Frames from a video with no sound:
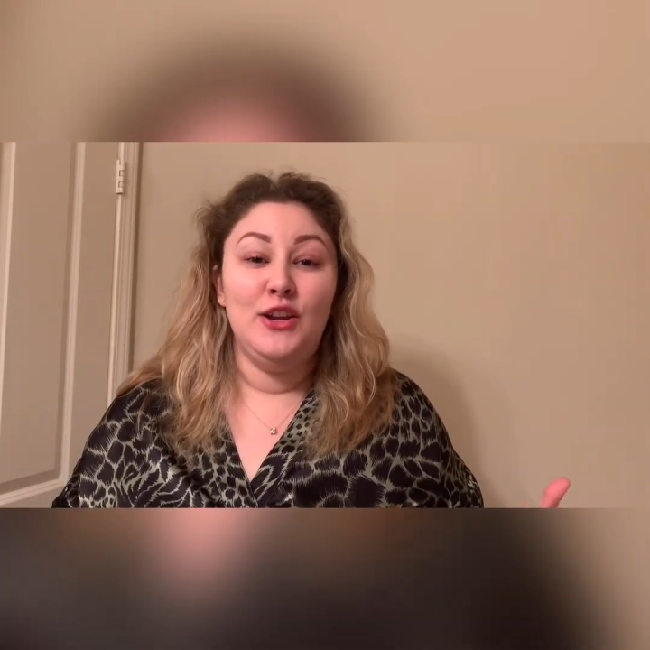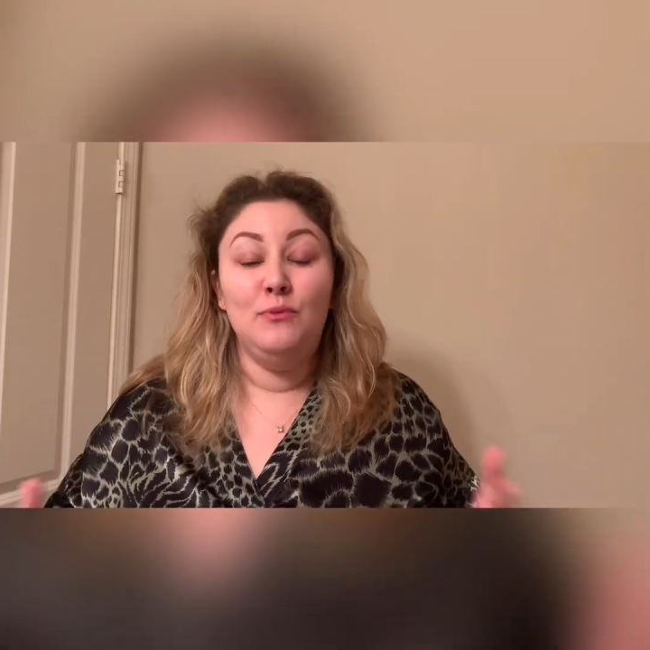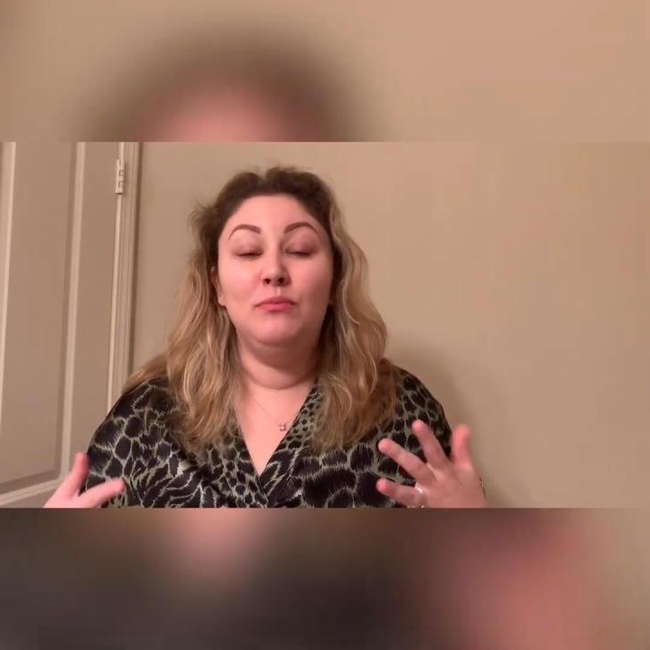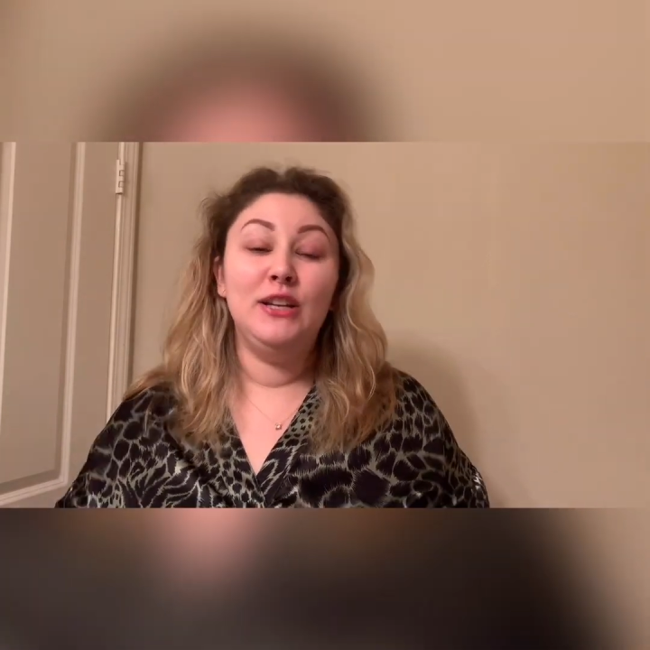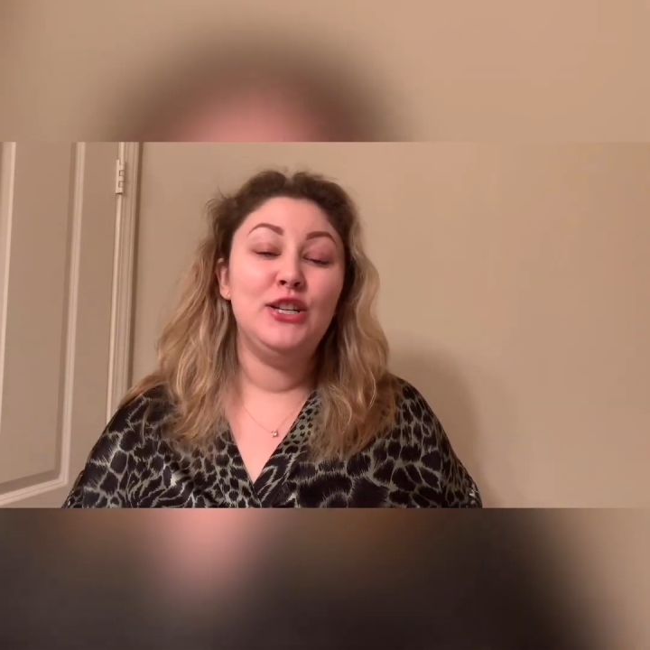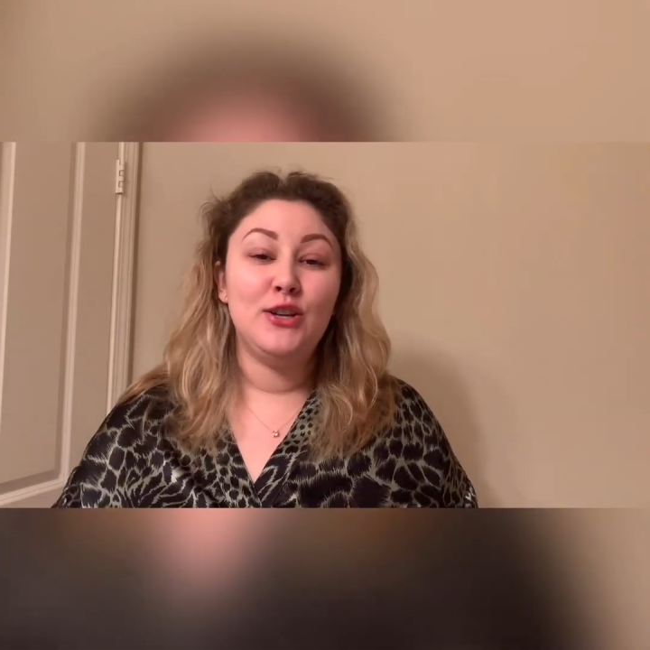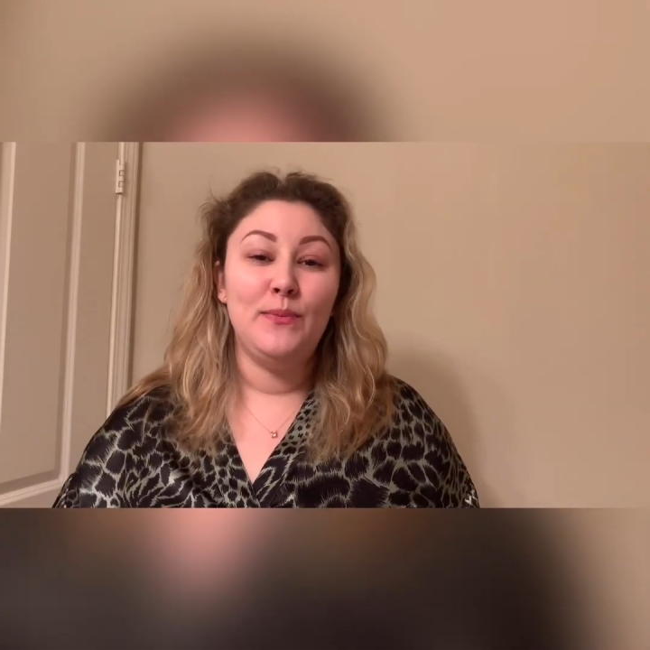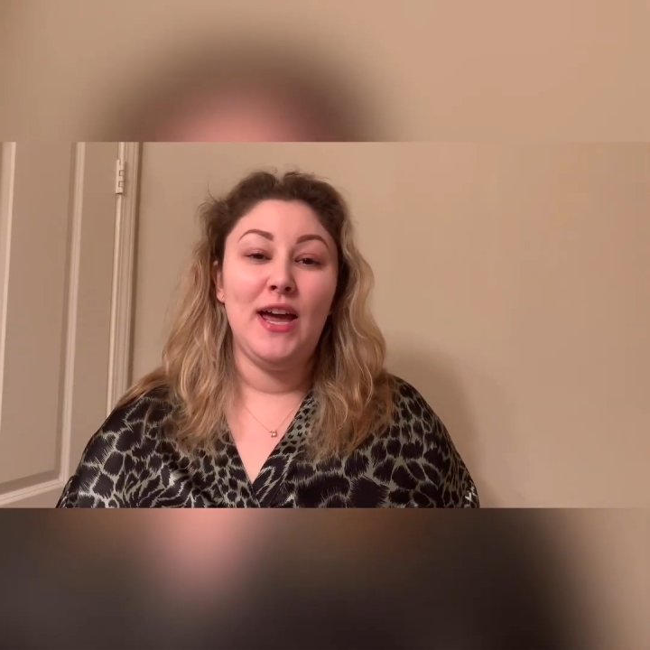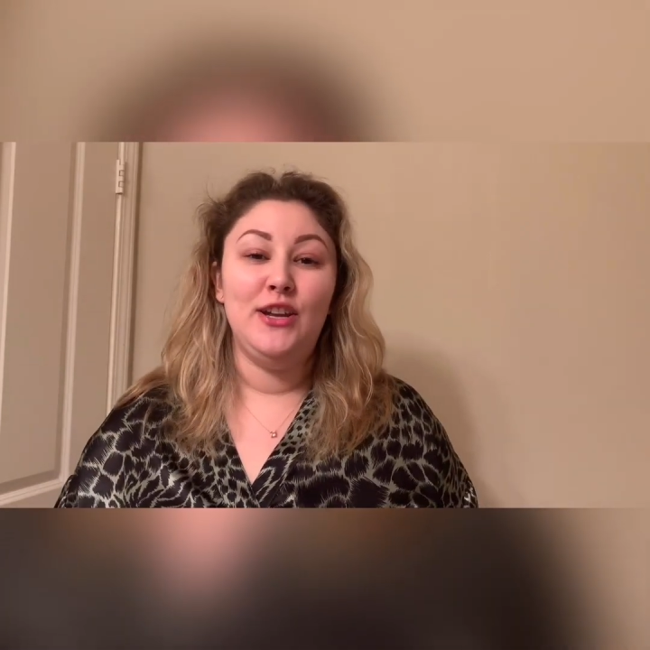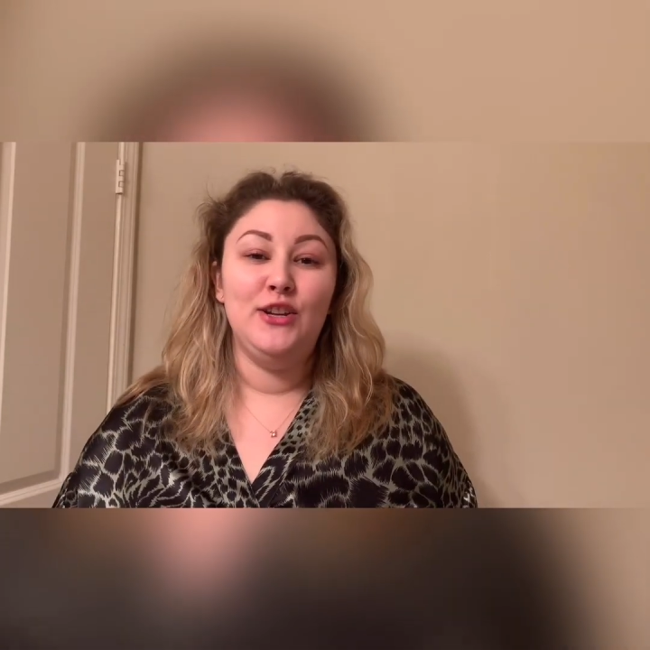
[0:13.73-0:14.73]
Can you please show
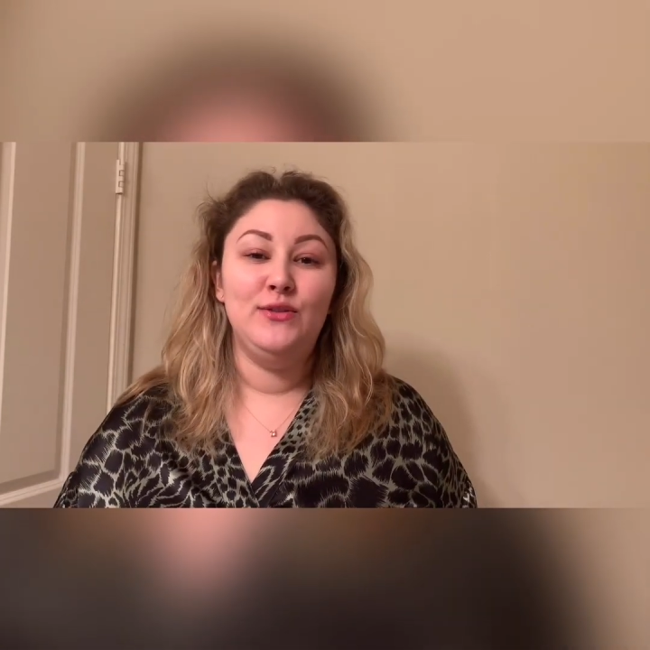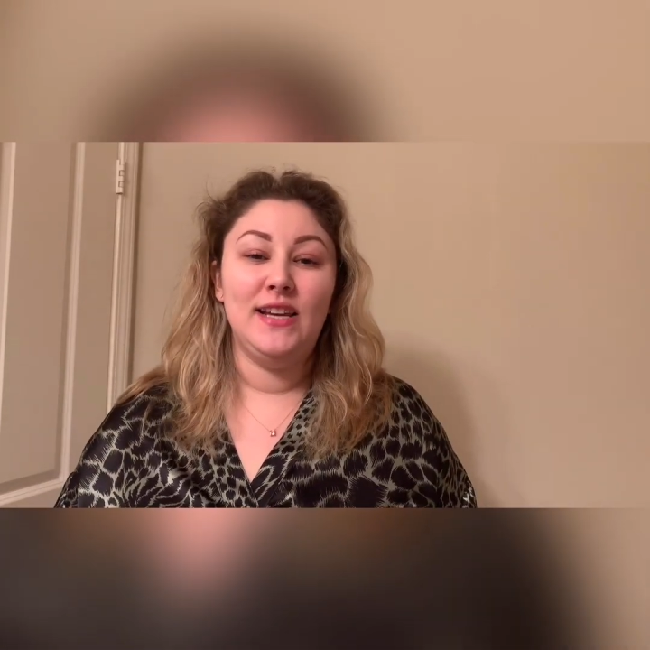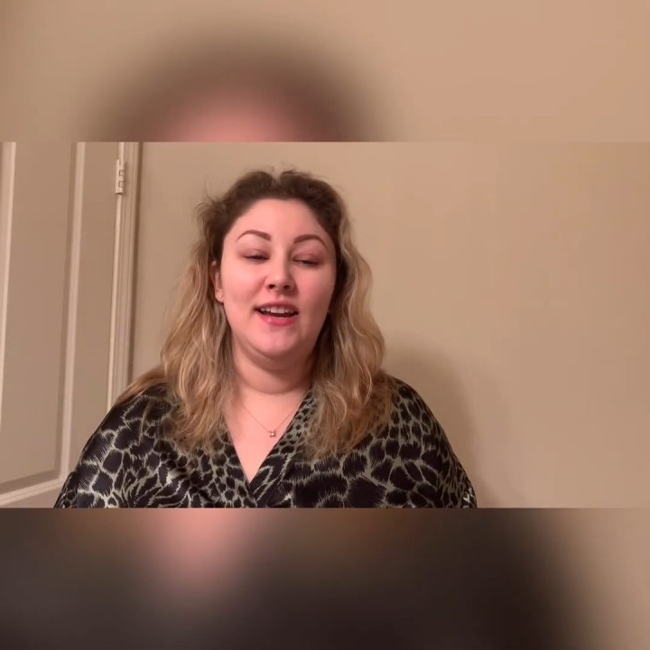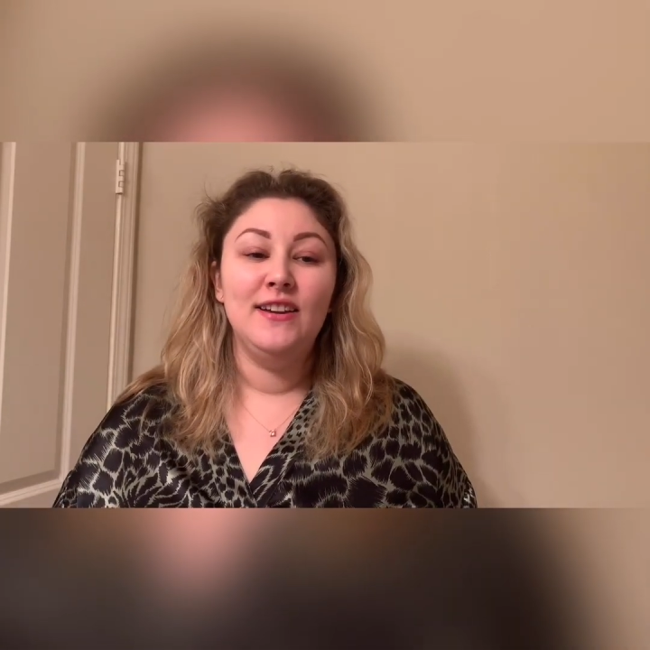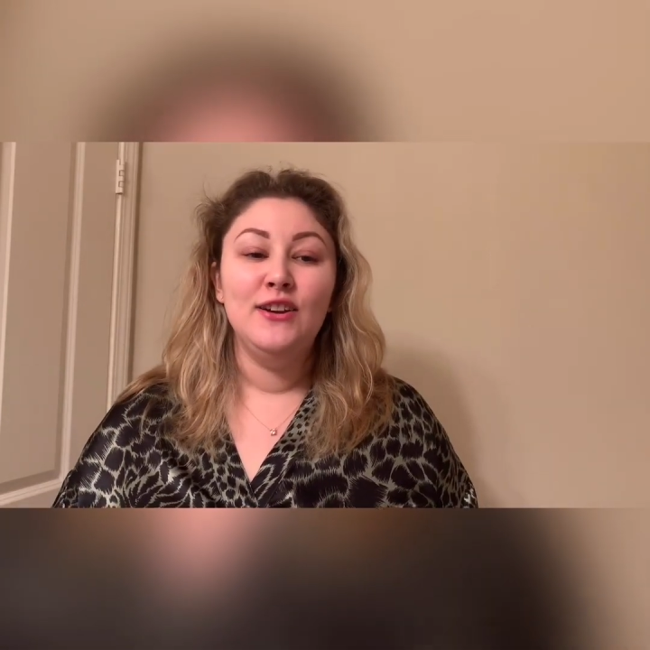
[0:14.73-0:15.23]
me how to use it?